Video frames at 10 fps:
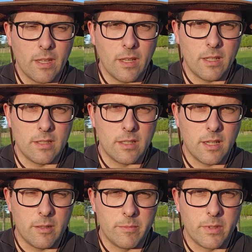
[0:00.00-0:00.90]

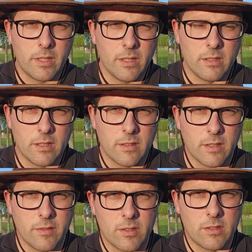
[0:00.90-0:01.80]
And yeah,
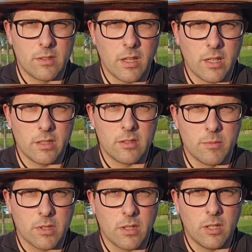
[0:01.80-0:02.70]
give us a
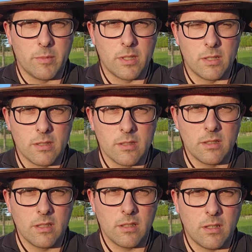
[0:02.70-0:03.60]
subscribe and a
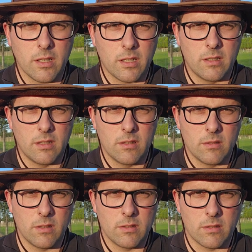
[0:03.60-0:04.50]
like and
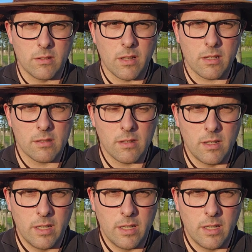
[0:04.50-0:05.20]
all those good things.